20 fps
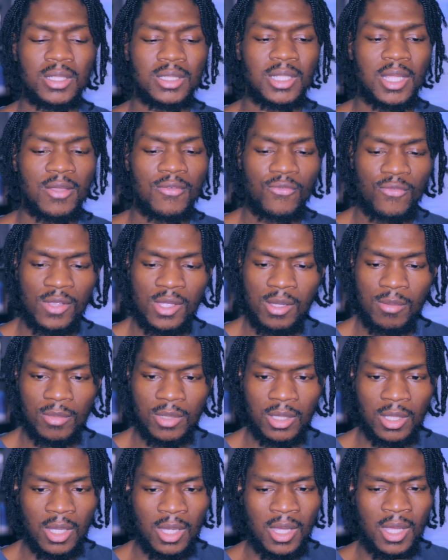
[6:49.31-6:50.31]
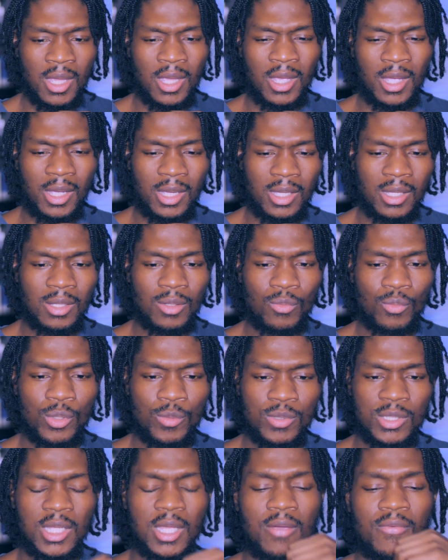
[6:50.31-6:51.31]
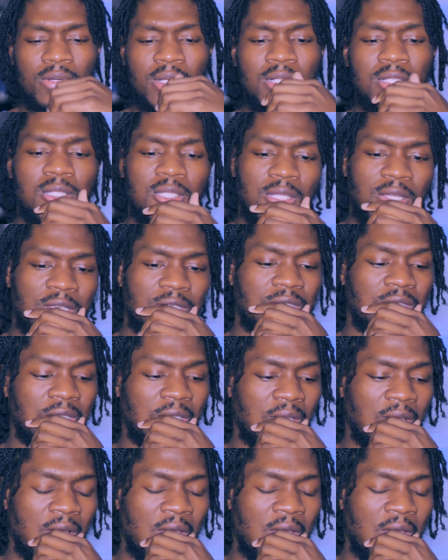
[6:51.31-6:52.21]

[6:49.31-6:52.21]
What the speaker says: It's like family, and we was having a discussion,